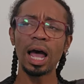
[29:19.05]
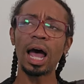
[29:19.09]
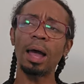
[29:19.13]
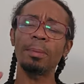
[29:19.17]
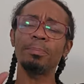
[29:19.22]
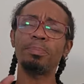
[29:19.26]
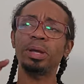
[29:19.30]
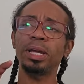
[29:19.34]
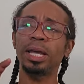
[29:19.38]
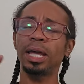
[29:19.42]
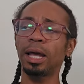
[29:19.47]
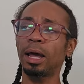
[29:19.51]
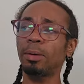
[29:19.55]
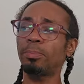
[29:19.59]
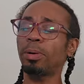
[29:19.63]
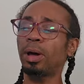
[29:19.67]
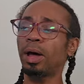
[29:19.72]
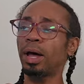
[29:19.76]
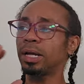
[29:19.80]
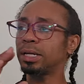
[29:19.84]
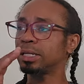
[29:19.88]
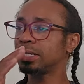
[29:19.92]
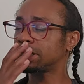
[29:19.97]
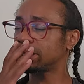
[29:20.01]
I'm picking up
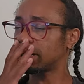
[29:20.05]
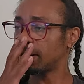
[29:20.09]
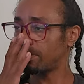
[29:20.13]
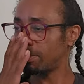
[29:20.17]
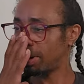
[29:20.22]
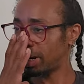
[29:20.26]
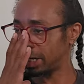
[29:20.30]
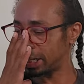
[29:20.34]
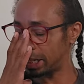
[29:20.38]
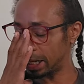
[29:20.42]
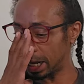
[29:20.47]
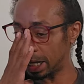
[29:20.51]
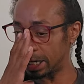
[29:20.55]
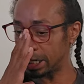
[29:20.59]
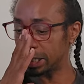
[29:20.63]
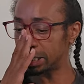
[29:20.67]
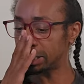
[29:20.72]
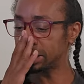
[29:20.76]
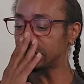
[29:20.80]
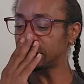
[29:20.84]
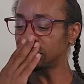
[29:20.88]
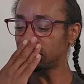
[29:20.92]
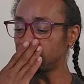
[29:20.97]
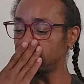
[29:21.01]
on somebody, and
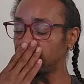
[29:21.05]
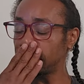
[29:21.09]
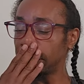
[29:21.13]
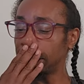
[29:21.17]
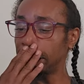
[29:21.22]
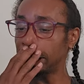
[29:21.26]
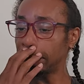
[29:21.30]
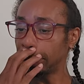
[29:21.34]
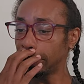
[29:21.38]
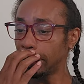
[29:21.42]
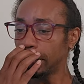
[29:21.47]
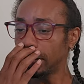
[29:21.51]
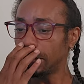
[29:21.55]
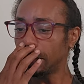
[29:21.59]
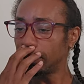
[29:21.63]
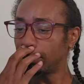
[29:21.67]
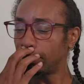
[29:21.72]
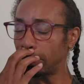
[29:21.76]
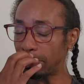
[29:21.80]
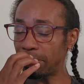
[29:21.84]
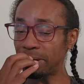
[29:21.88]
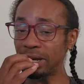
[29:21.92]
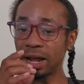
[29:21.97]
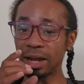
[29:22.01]
this is really
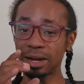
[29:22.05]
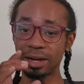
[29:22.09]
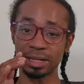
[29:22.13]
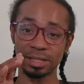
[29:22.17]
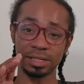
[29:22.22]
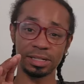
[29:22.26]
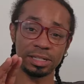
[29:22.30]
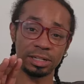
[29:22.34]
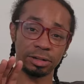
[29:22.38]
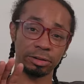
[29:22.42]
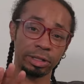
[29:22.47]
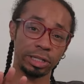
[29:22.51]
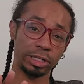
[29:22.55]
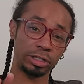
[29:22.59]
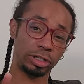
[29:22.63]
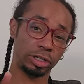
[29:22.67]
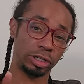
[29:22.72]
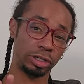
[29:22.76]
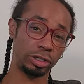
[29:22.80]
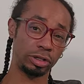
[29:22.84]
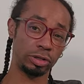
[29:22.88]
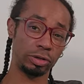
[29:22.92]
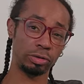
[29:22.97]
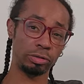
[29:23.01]
maybe not necessarily
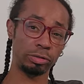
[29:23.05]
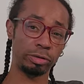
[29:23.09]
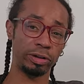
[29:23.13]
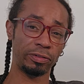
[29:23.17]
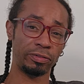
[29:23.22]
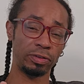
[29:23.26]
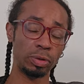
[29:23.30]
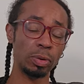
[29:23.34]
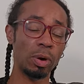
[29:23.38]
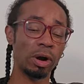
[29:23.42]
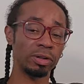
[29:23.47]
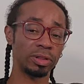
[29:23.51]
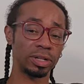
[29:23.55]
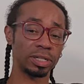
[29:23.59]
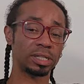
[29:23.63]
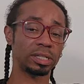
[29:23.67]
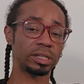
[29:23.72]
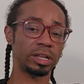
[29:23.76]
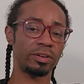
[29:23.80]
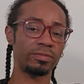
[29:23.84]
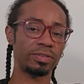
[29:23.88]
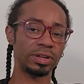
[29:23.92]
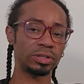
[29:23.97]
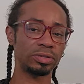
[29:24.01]
to you if you are this
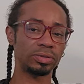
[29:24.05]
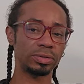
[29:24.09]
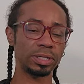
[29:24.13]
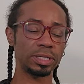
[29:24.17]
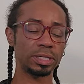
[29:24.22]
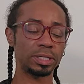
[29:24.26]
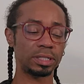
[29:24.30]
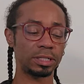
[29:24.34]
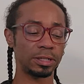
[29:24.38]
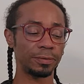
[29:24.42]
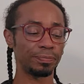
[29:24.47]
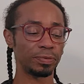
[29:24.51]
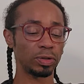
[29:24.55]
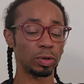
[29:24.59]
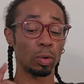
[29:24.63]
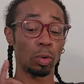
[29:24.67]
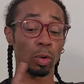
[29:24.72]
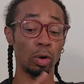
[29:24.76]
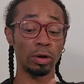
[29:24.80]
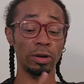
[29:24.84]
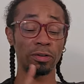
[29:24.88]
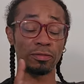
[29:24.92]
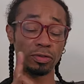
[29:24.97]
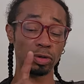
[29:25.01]
love interest
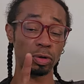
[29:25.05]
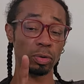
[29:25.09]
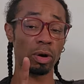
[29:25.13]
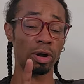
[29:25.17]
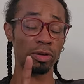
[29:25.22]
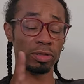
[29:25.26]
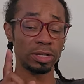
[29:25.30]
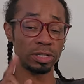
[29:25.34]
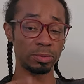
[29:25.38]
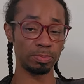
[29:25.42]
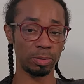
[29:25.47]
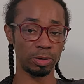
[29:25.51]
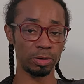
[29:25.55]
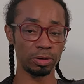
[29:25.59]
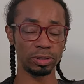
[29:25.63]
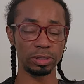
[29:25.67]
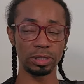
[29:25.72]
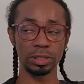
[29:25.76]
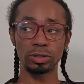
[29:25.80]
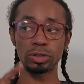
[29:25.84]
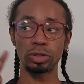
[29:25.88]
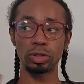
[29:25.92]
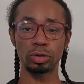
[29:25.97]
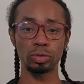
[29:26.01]
or if you are this
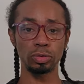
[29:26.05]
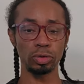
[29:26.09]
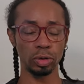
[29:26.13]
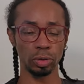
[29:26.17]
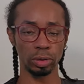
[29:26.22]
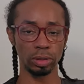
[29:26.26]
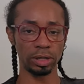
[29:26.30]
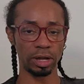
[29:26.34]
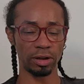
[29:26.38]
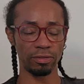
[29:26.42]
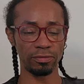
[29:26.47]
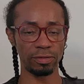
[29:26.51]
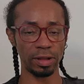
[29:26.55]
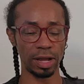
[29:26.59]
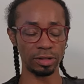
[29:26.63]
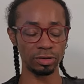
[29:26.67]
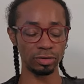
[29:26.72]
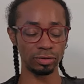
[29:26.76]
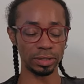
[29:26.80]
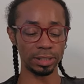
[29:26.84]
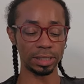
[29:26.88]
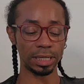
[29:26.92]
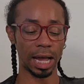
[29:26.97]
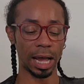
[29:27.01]
person to your love
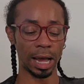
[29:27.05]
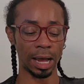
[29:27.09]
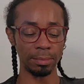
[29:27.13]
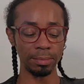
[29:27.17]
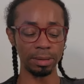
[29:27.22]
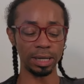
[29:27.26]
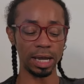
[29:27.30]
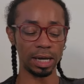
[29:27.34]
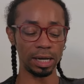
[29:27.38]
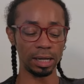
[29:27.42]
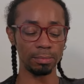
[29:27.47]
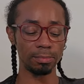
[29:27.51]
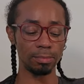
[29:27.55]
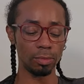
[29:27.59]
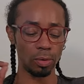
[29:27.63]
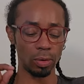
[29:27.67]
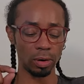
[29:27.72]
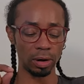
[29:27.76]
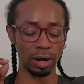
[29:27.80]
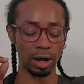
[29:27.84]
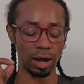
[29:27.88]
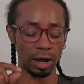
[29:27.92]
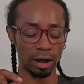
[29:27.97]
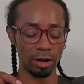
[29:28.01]
interest. I'm getting
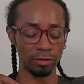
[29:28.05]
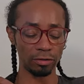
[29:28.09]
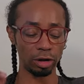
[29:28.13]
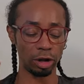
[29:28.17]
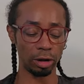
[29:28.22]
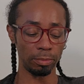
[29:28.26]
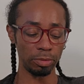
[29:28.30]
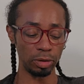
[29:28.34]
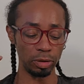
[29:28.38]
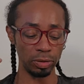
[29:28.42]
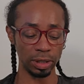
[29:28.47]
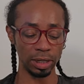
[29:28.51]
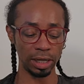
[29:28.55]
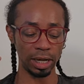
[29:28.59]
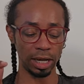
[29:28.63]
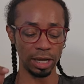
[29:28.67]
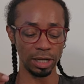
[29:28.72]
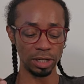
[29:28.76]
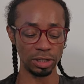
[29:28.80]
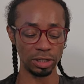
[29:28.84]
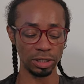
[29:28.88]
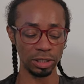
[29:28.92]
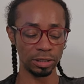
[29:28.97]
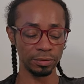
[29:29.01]
more of
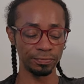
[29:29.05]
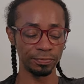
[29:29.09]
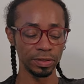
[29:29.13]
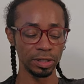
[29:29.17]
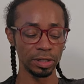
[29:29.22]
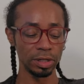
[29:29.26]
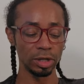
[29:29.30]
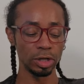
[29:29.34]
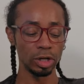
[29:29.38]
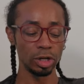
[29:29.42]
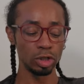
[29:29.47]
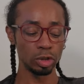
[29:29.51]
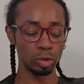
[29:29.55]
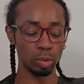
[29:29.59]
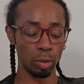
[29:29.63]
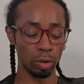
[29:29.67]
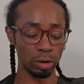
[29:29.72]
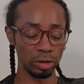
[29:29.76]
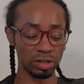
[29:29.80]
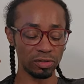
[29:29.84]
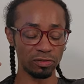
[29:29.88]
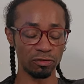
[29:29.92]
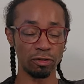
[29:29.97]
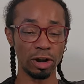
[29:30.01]
communication
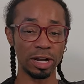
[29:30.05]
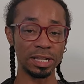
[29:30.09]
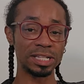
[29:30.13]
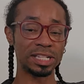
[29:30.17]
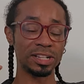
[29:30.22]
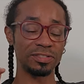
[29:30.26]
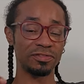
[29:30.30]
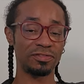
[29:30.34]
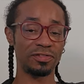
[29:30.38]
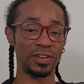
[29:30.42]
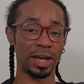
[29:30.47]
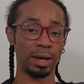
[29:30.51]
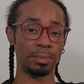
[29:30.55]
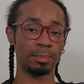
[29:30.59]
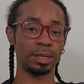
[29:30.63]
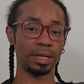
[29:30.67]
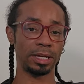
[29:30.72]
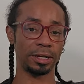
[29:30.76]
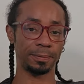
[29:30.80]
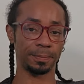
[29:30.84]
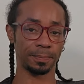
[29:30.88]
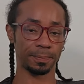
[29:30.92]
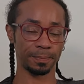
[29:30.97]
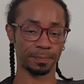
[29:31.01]
towards friends and
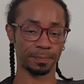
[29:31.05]
family.